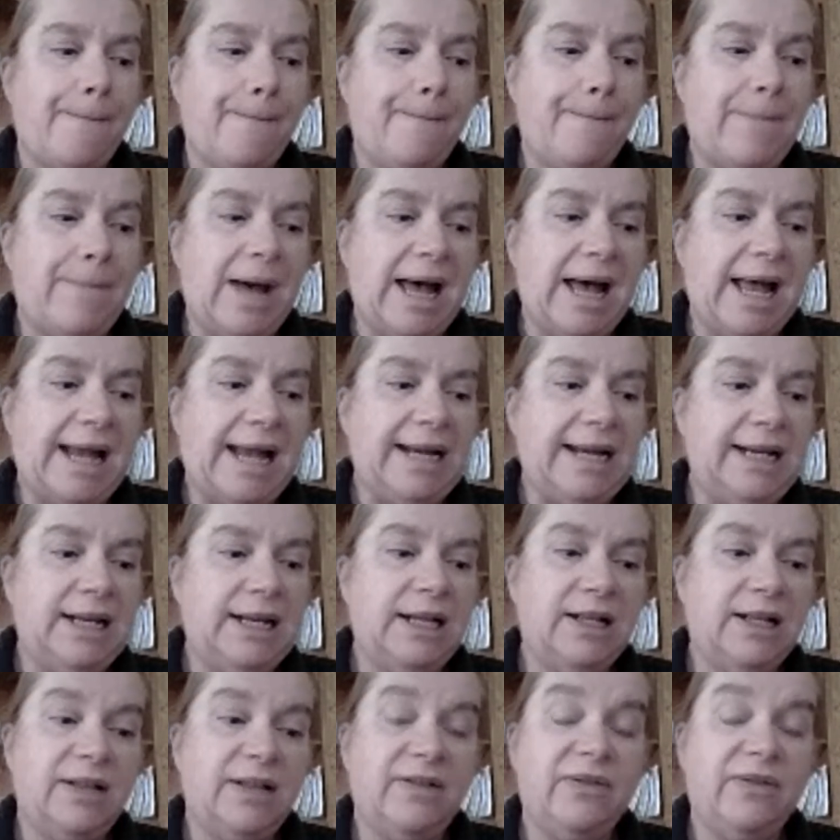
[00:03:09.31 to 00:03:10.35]
by
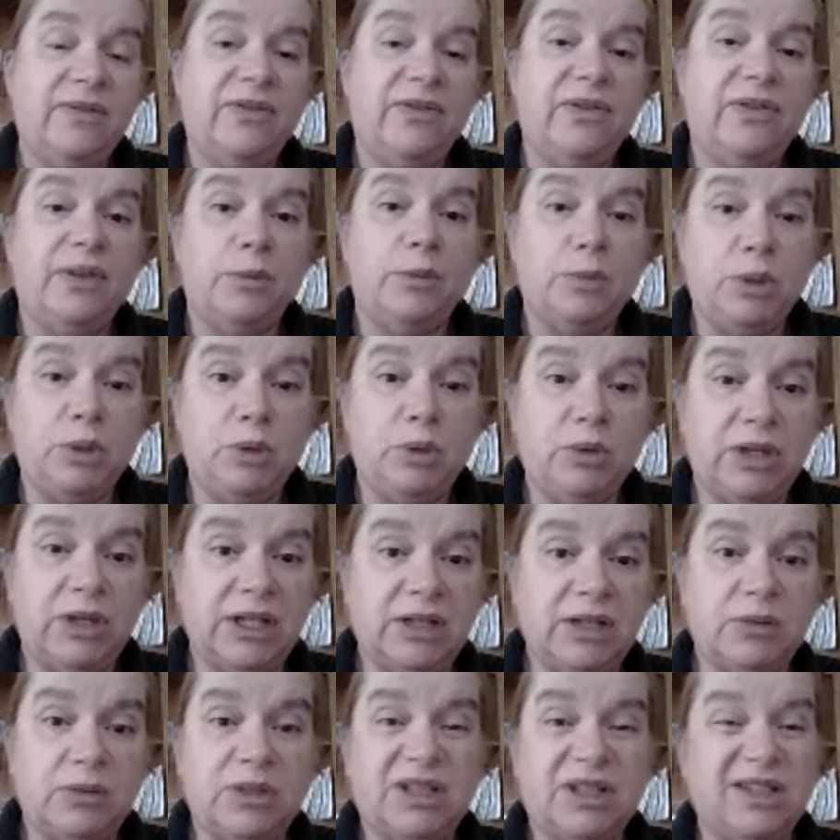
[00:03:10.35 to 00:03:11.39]
the
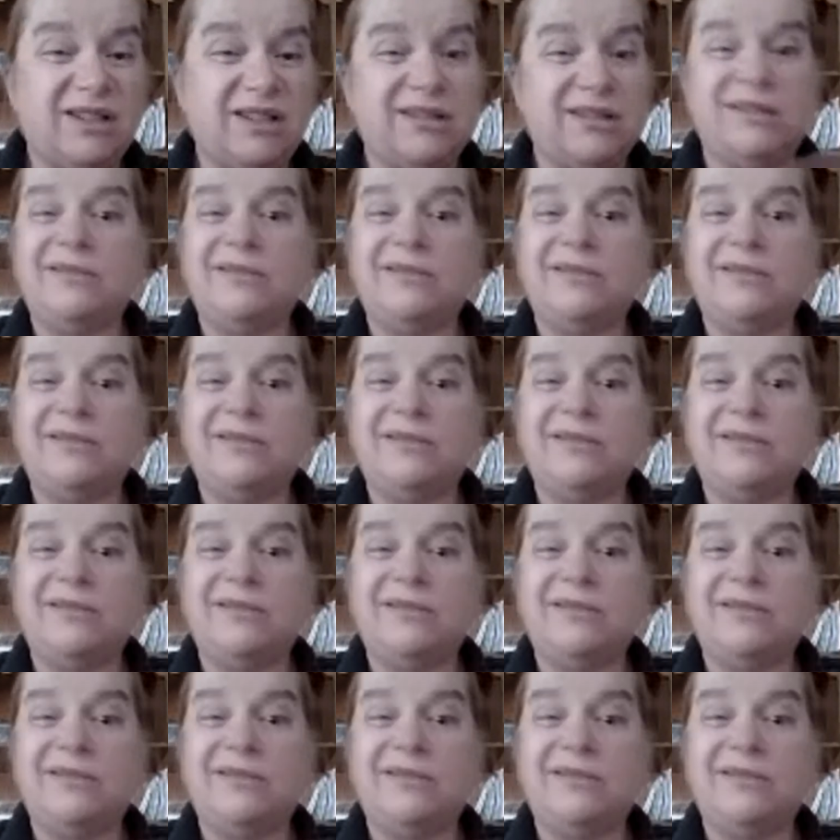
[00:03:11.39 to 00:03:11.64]
mucus, which,